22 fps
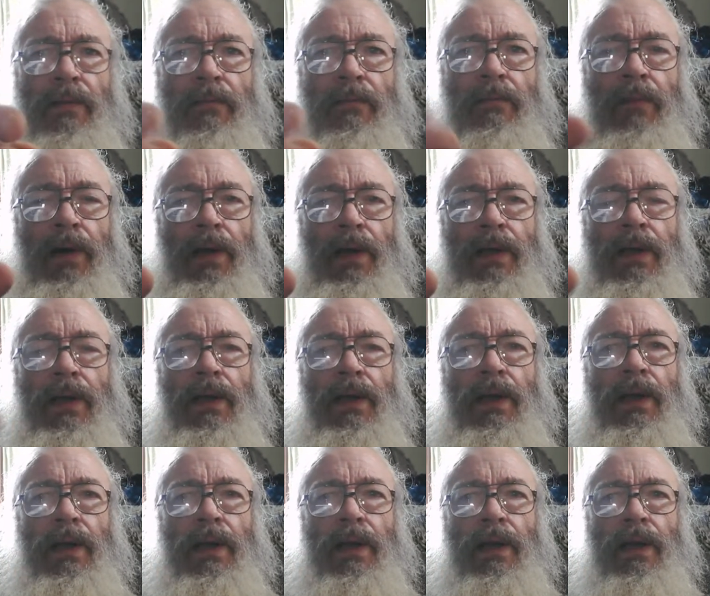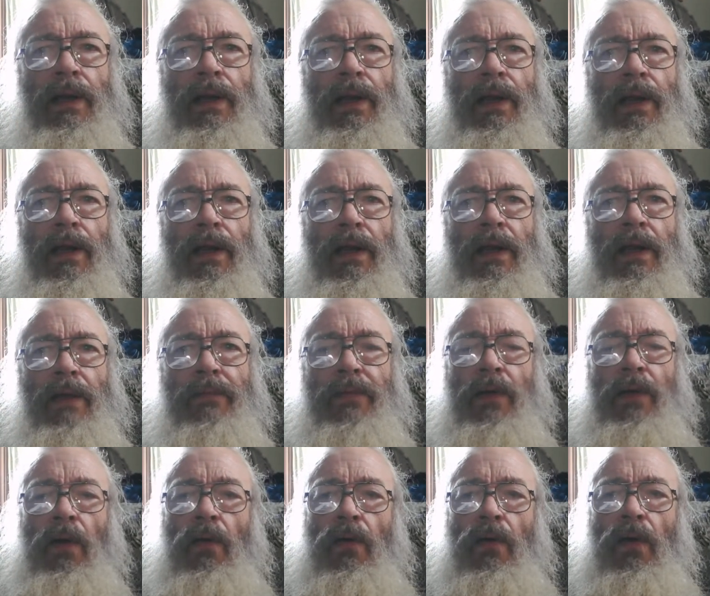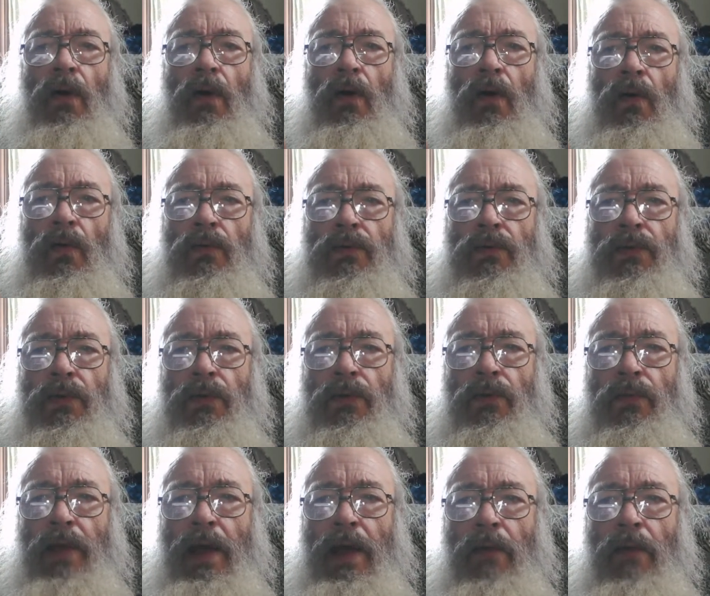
But if you don't go to that